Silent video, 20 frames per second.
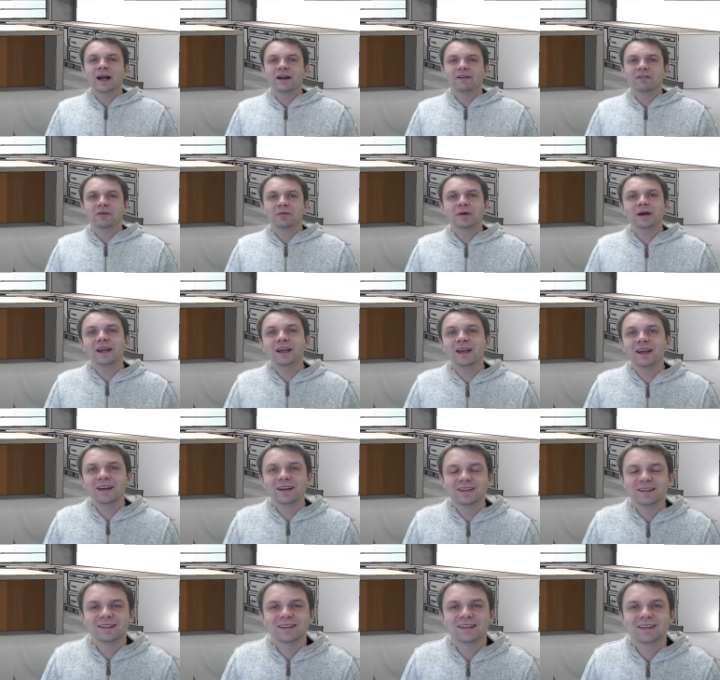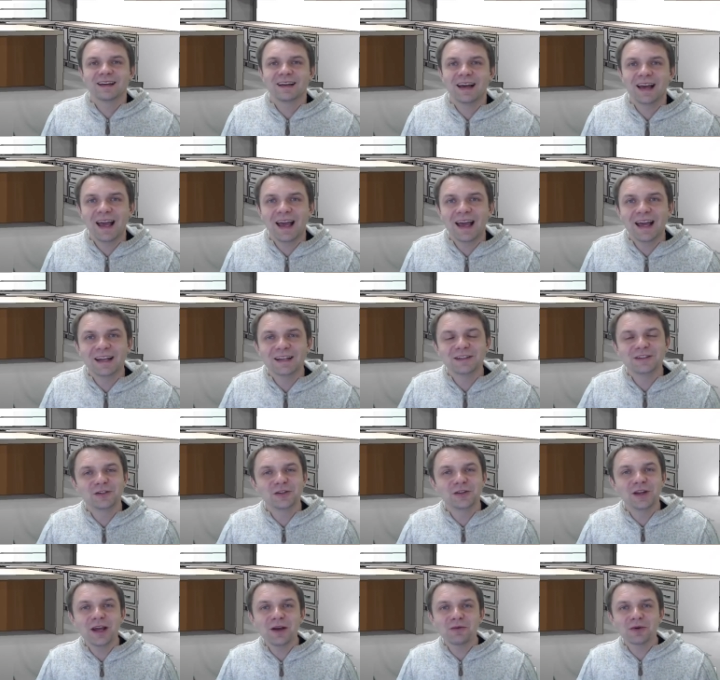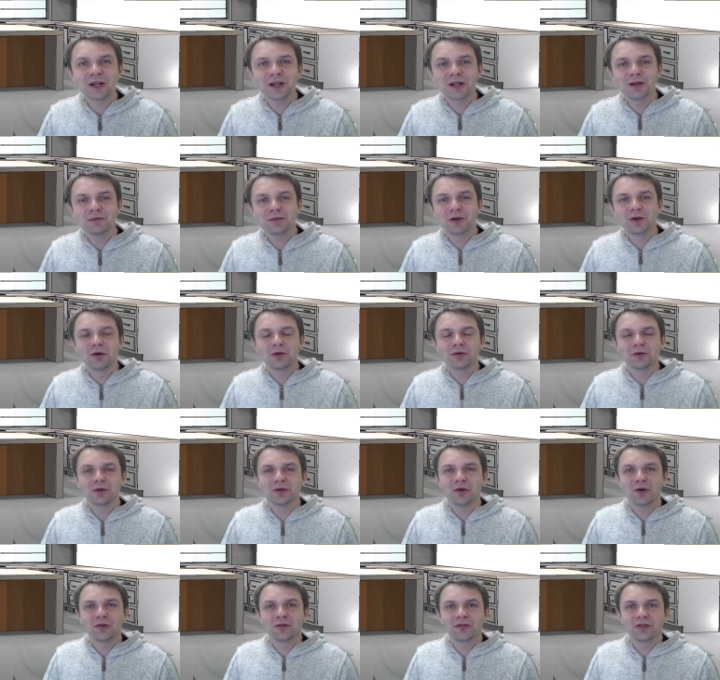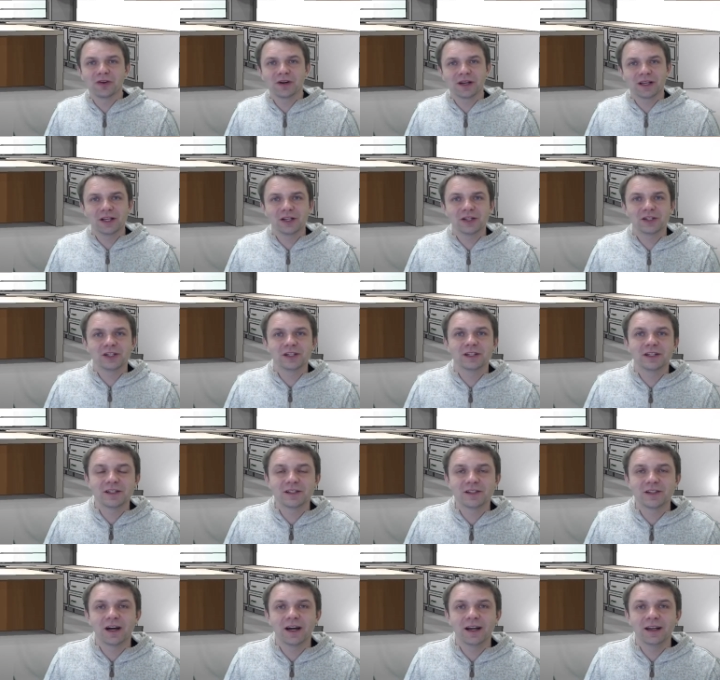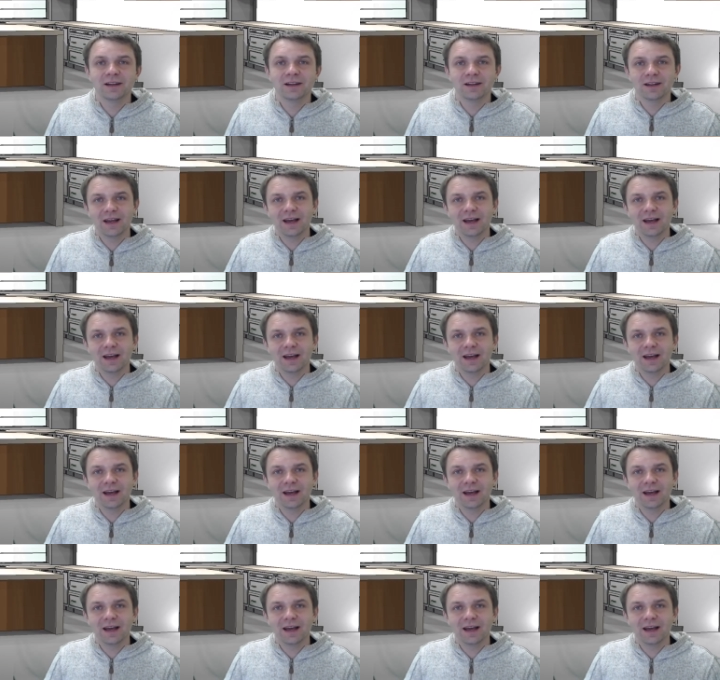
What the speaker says: everybody, and today we're going to be going over a kitchen design,